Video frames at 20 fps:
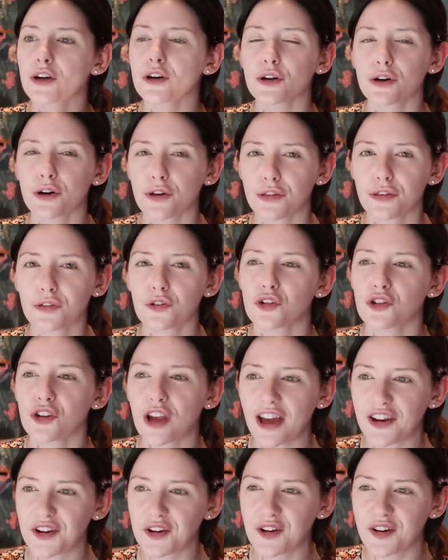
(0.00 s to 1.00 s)
earth
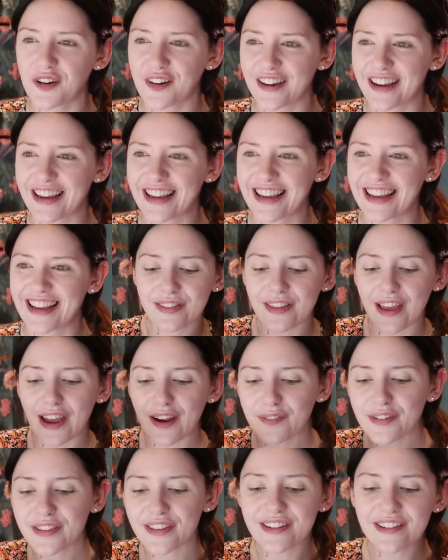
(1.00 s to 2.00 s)
shattering.
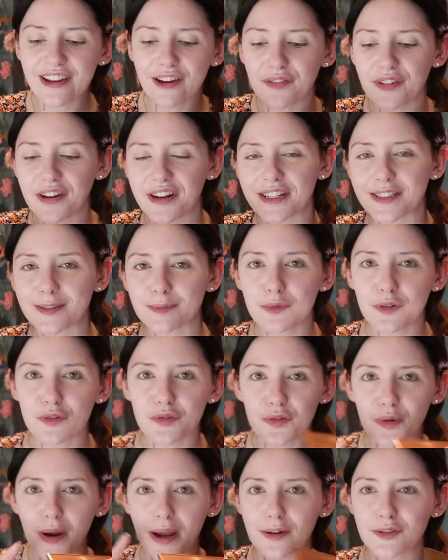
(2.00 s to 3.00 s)
Everything down there gets
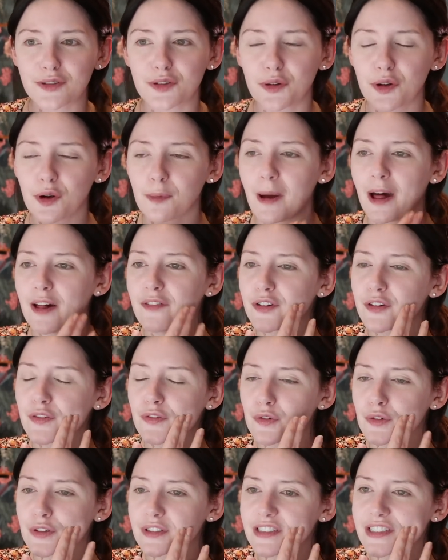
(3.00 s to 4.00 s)
moved around. You know, your pelvic
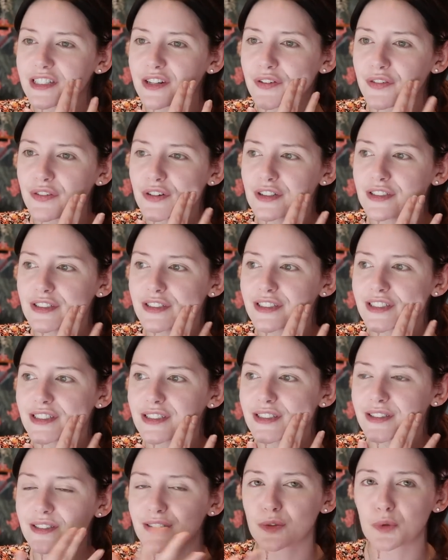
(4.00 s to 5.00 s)
floor is
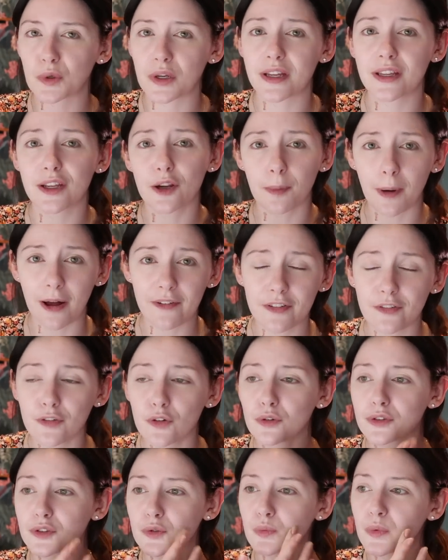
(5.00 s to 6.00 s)
different. Your pelvic
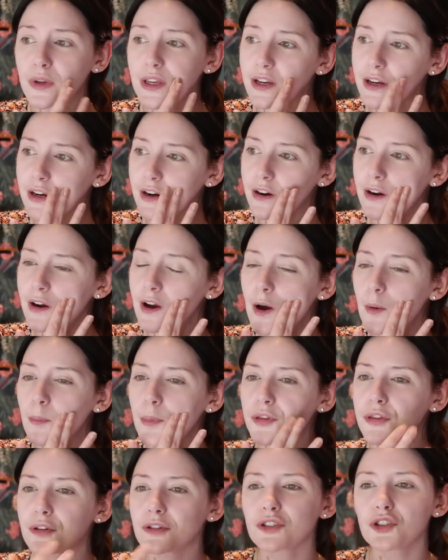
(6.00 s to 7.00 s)
floor is weaker,
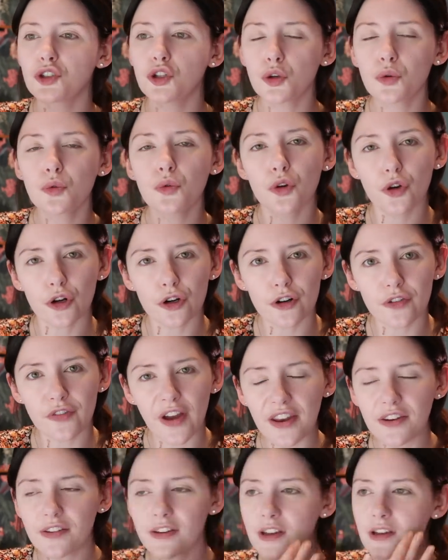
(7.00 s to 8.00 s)
but there's new nerve
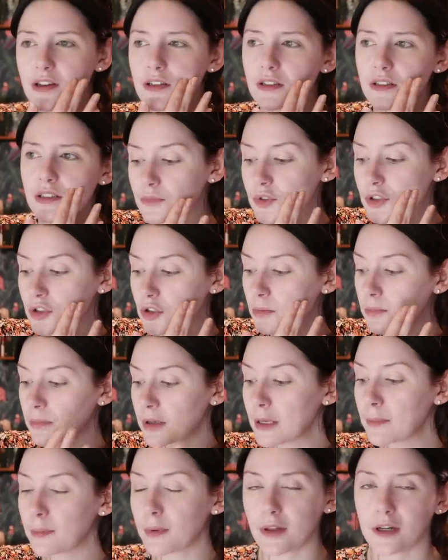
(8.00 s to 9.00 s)
endings. Some
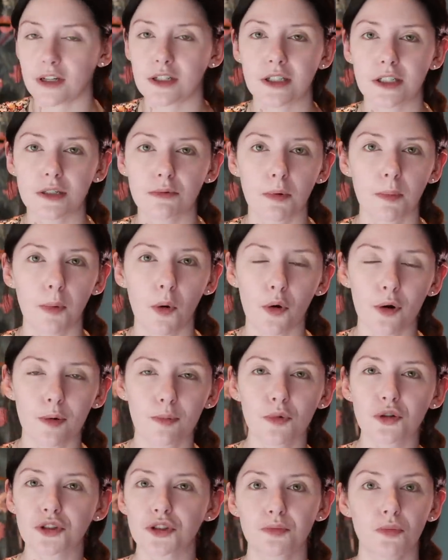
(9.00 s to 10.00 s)
people actually report
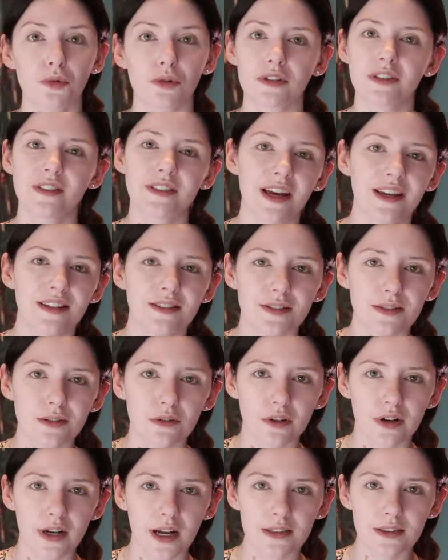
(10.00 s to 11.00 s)
much more intense
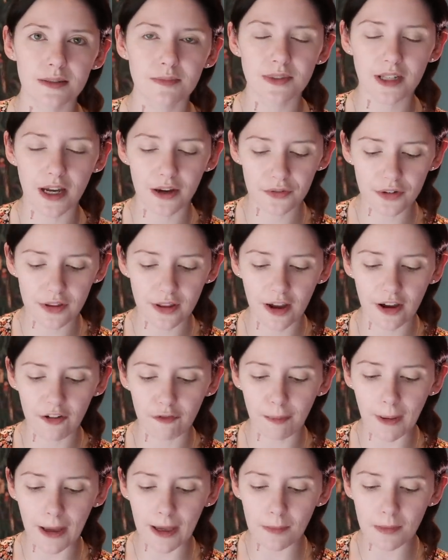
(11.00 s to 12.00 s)
orgasms after they
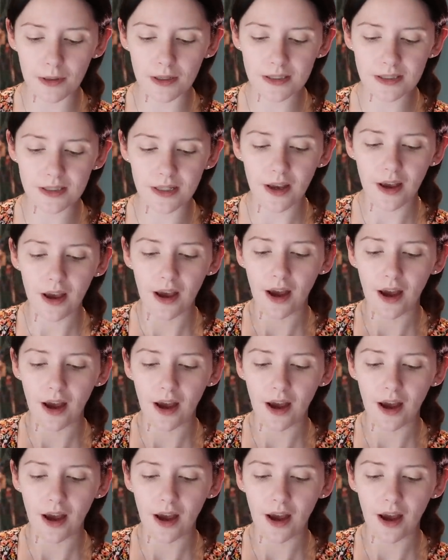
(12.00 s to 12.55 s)
have babies.